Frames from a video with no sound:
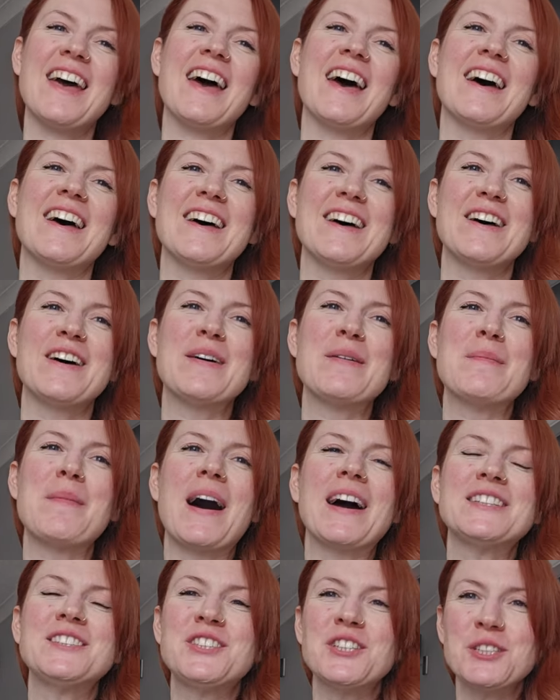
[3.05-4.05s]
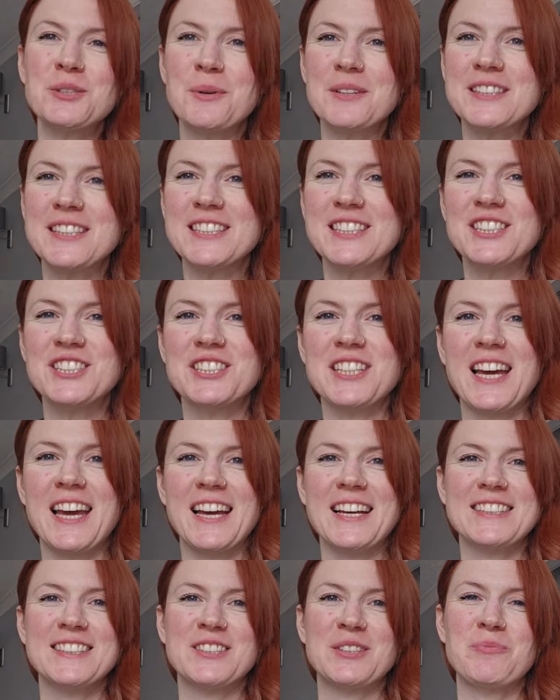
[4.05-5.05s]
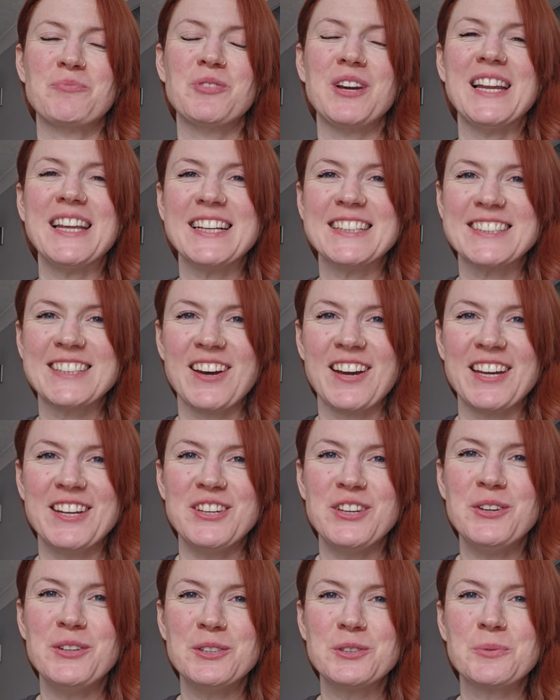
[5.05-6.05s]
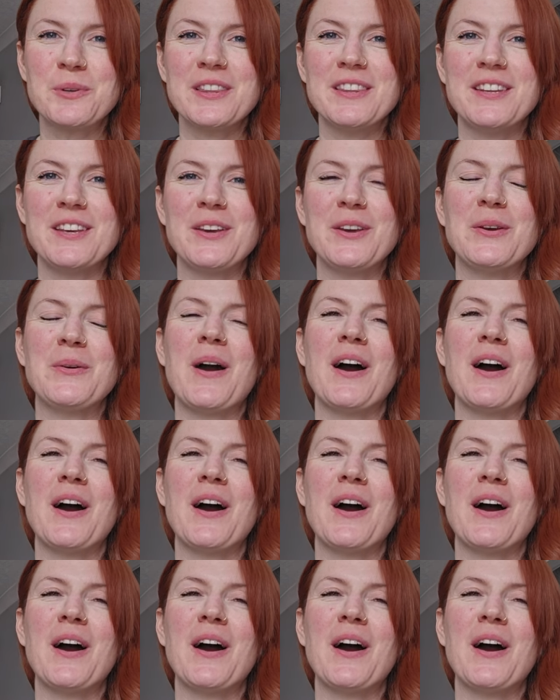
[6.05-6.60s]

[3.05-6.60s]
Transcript: Um, I just wanted to share some really exciting news with you.